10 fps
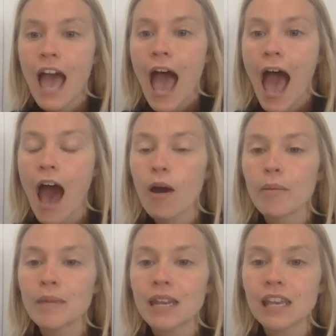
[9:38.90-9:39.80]
how
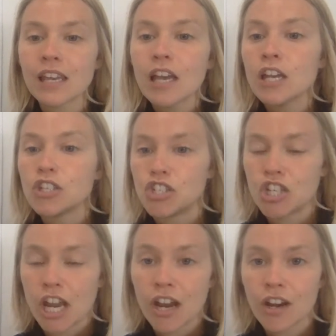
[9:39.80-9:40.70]
many
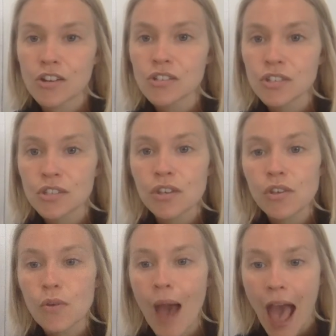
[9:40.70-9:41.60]
chairs
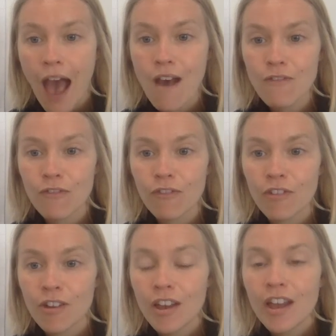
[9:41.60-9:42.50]
you have,
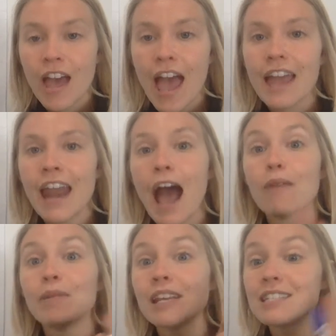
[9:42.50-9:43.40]
and how
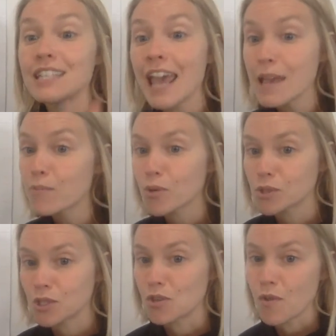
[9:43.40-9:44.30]
many
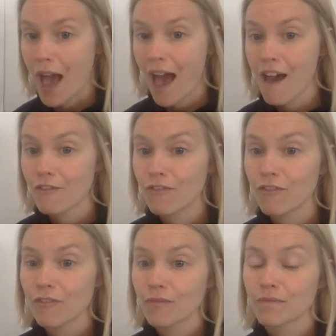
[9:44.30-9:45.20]
tables you have.
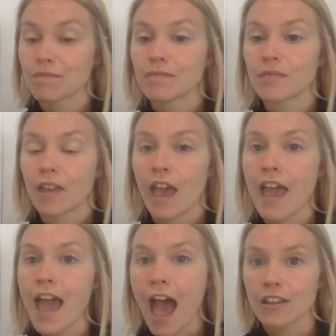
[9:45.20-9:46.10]

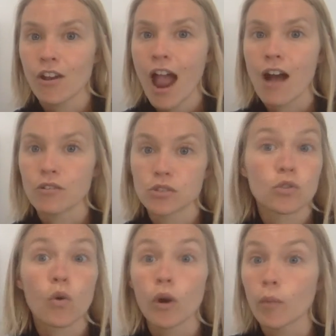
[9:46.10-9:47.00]
Okay, at your house
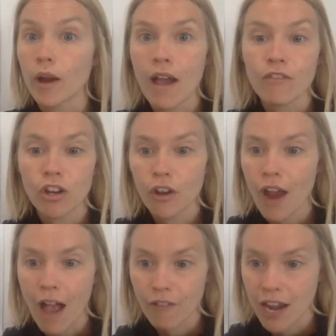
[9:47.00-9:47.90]
or wherever you're
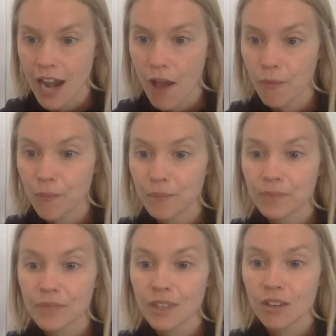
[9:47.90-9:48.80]
at right now.
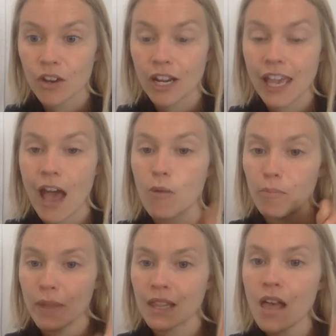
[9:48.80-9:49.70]
You're going to
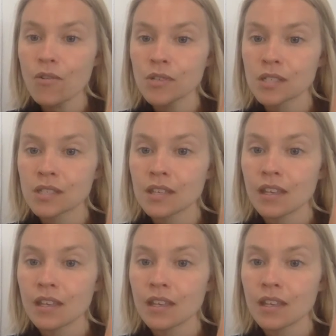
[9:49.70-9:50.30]
count pillows,